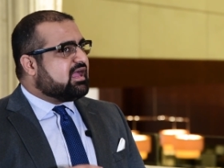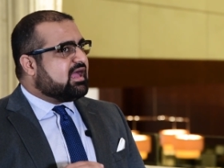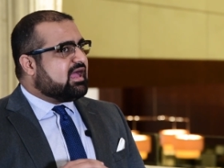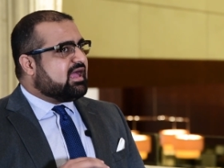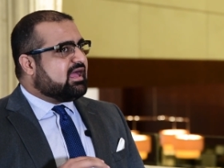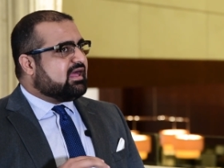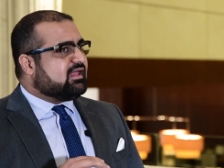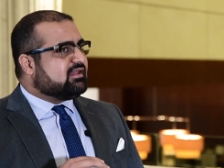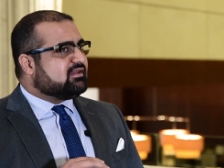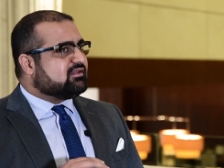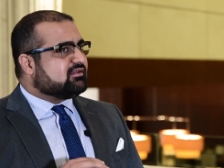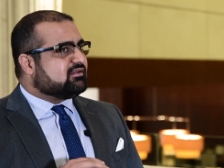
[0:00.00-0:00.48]

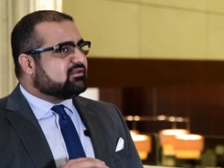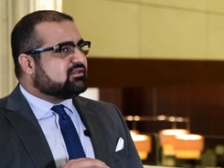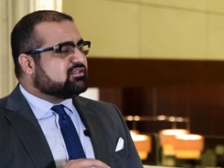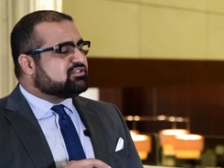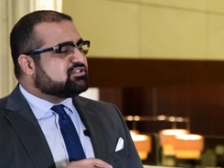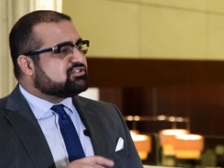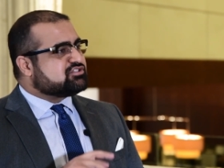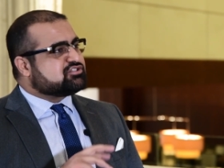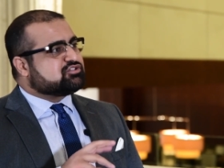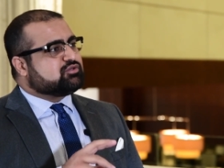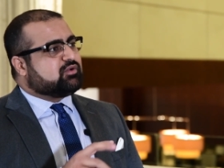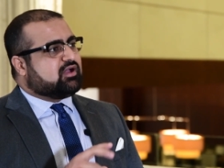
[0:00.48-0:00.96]
And
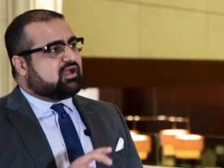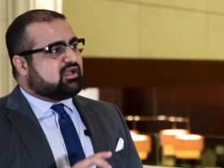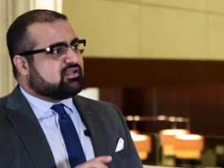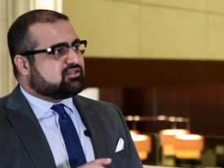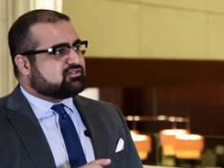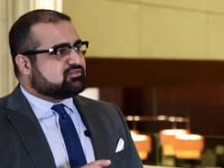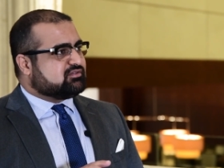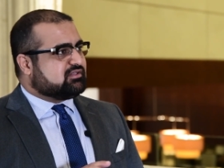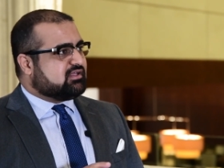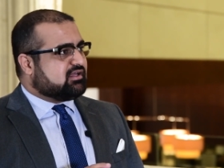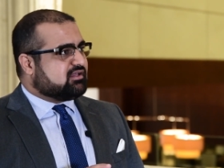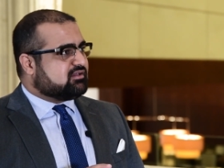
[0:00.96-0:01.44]
just to add
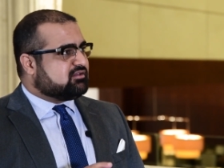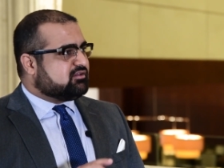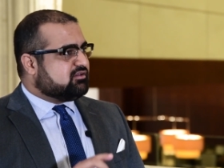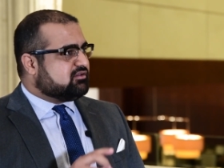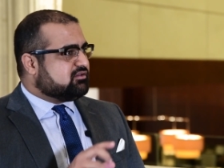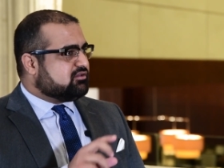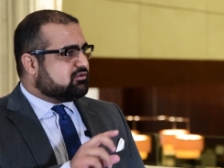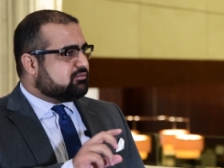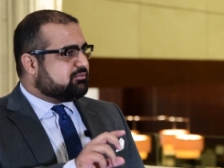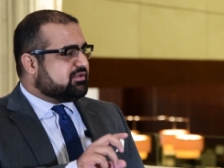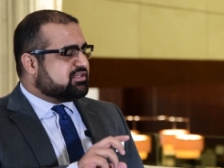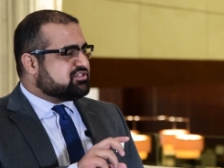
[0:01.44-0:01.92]
to that, you,
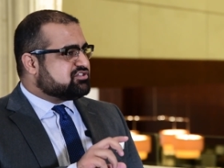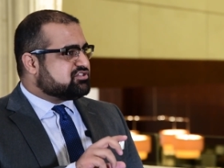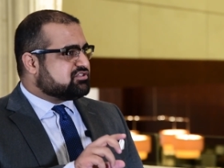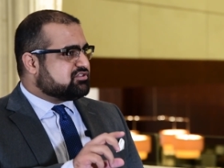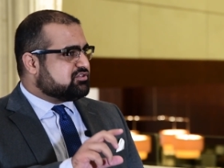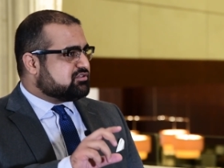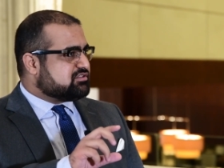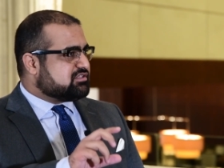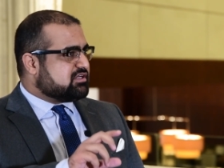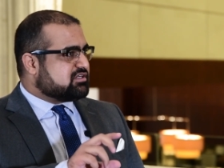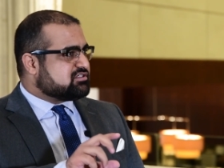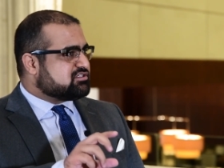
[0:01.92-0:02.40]
you mentioned,
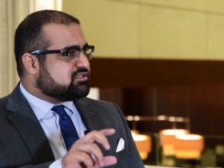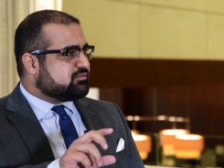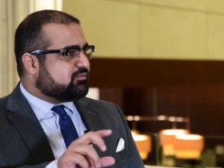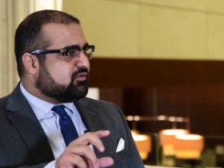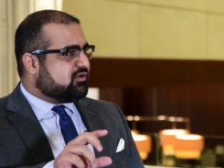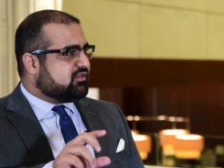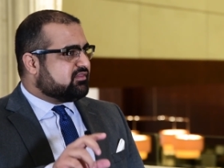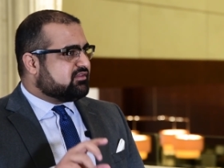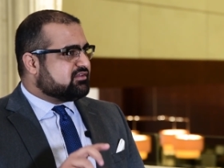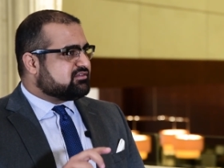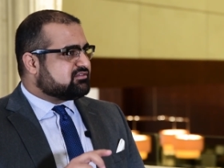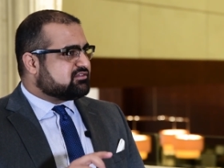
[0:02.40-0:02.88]
you touched
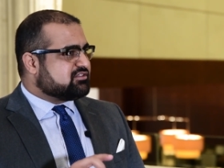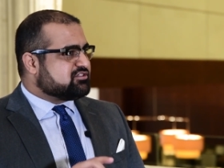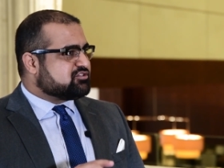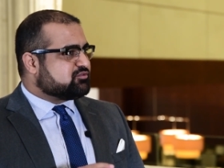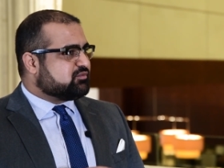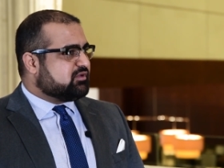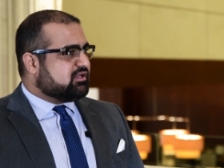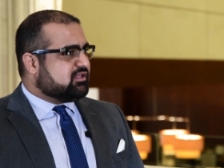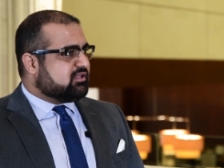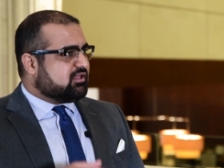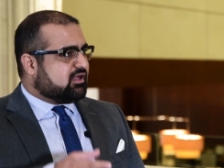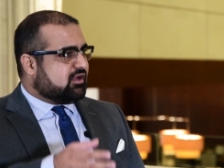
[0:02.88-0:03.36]
upon this as
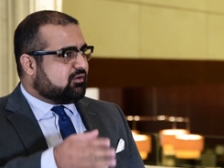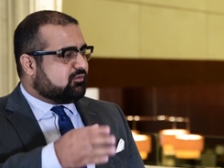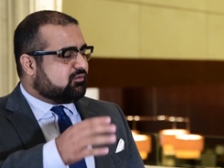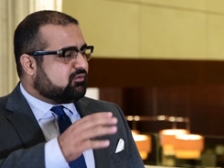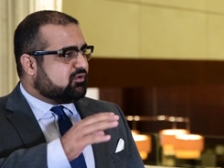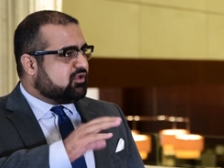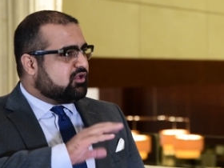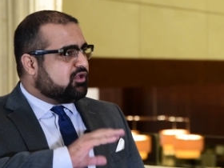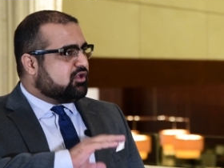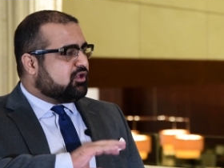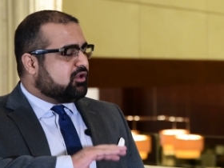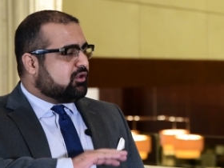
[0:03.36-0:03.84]
well, how
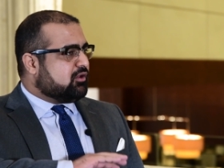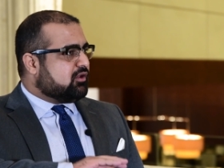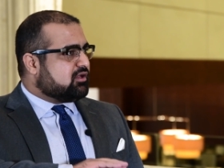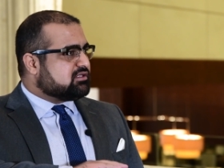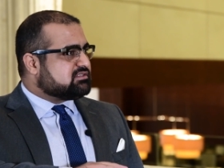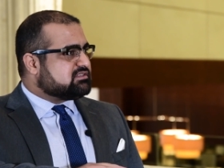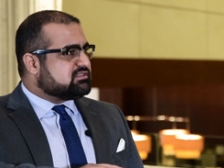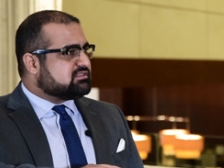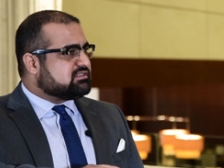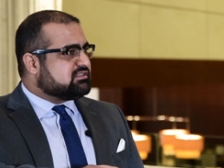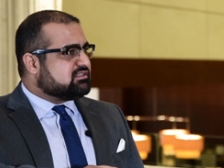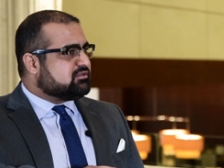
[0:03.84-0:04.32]

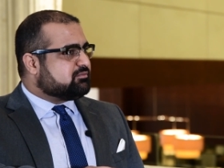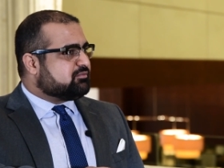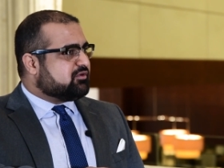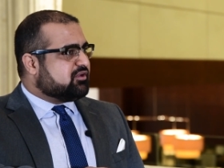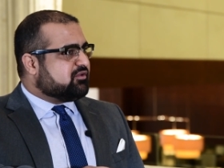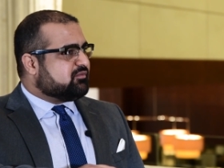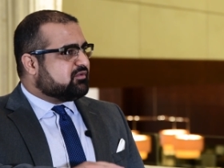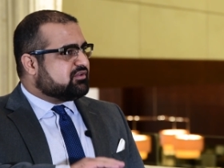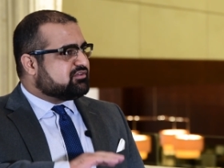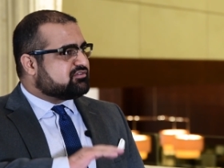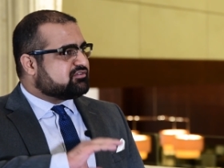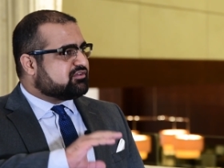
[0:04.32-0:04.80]
losses in the
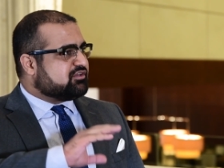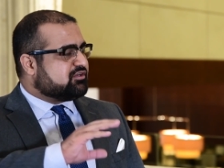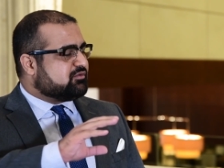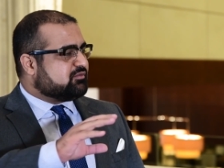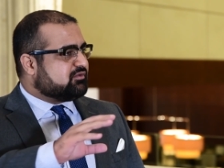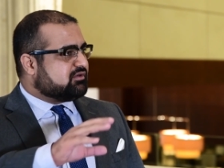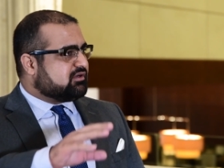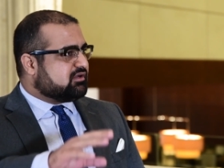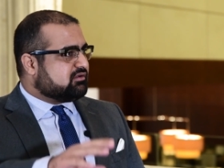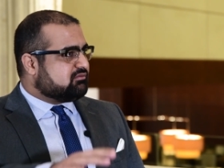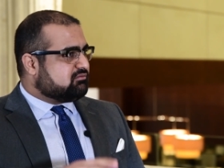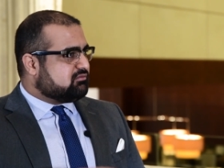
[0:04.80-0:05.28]
previous year
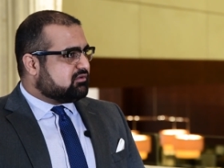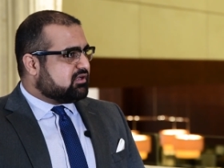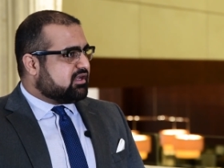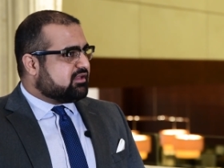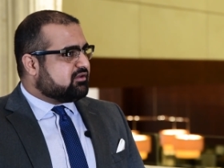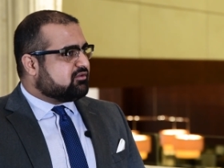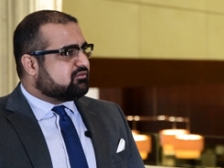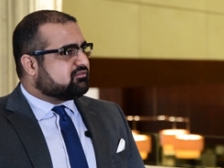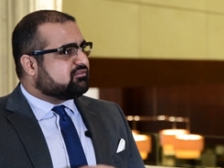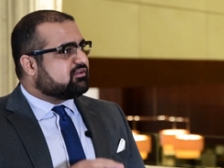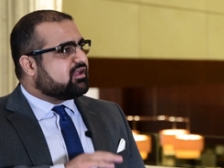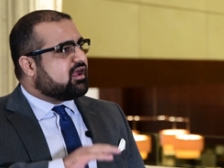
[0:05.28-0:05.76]
were
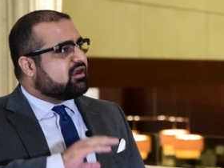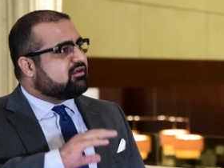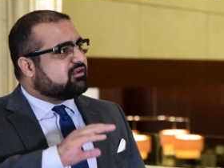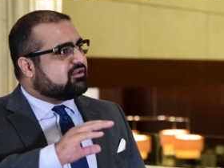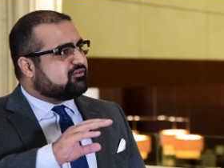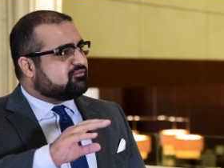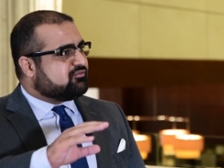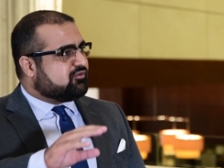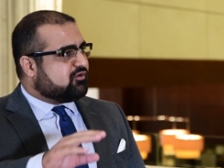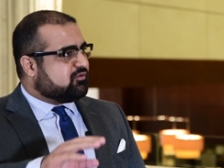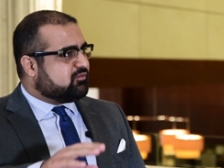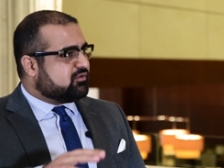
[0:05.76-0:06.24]
kind of carrying
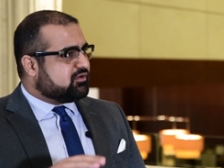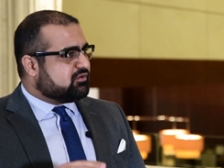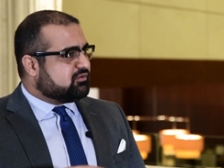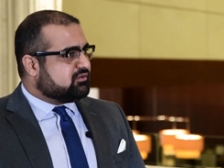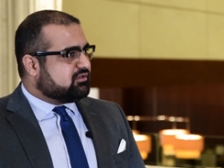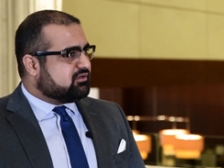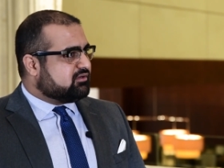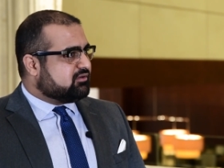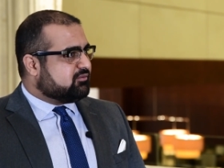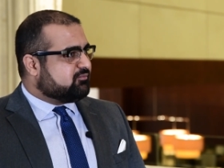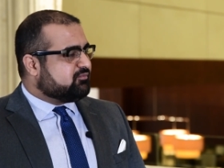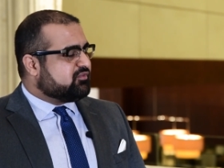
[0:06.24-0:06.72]
forward to
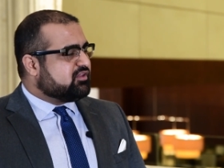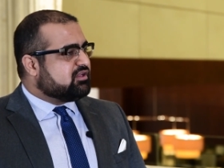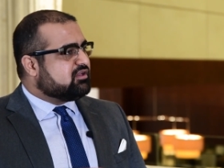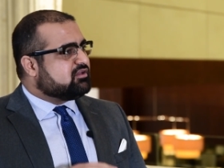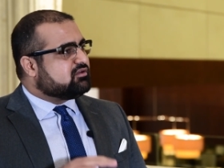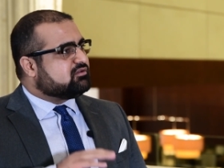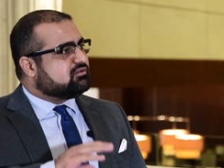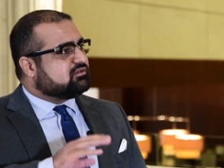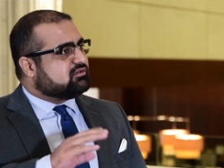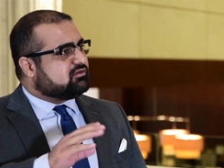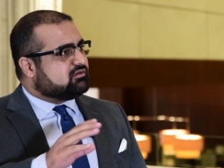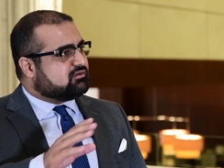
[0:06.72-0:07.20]
the,
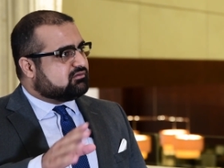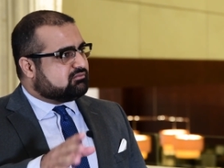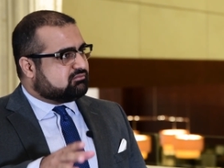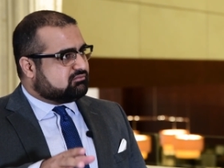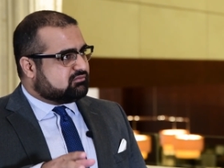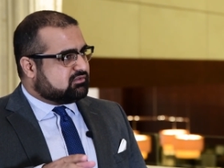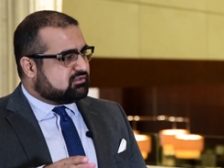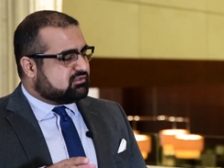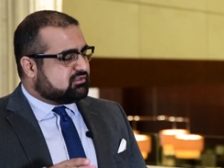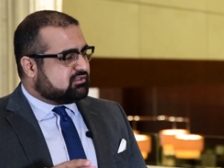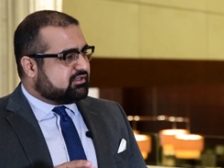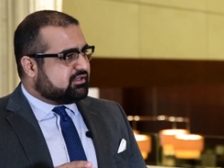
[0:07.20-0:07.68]
to the
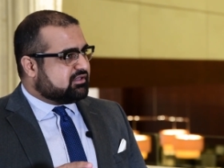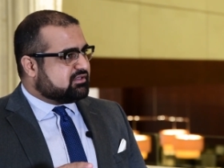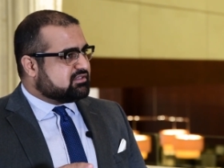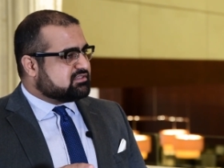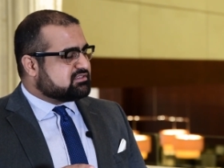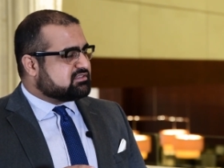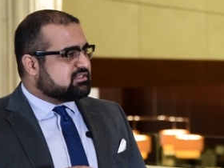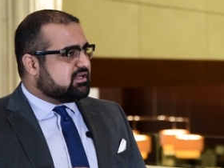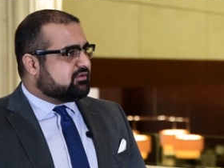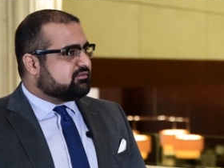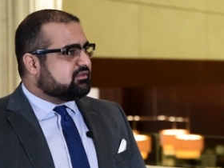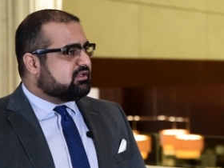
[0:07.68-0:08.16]

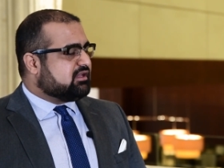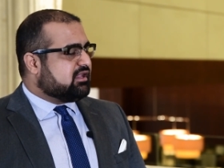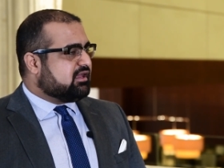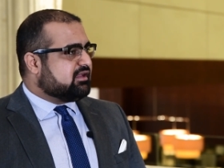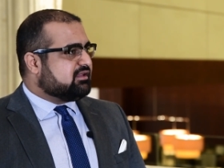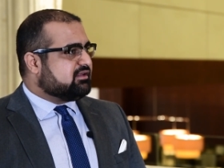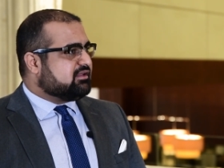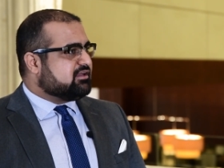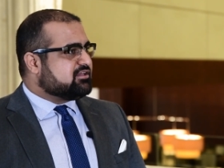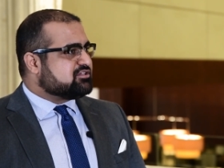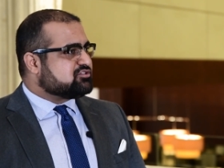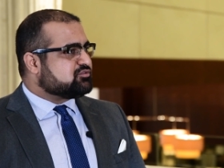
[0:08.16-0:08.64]
years down the
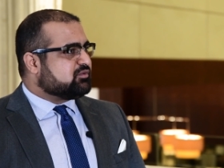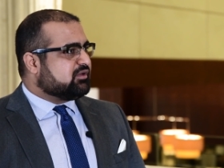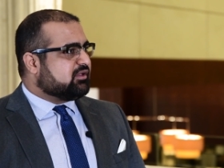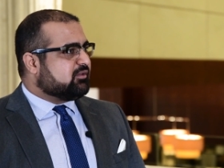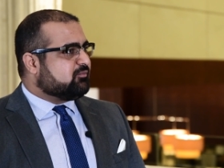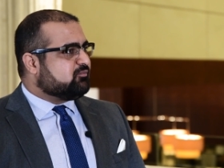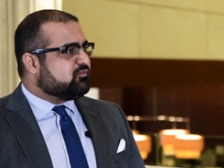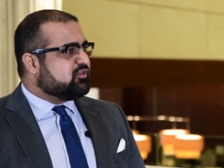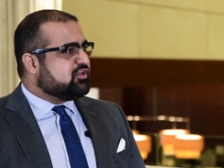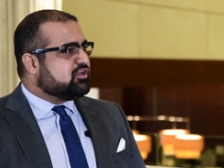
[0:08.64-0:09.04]
line as well.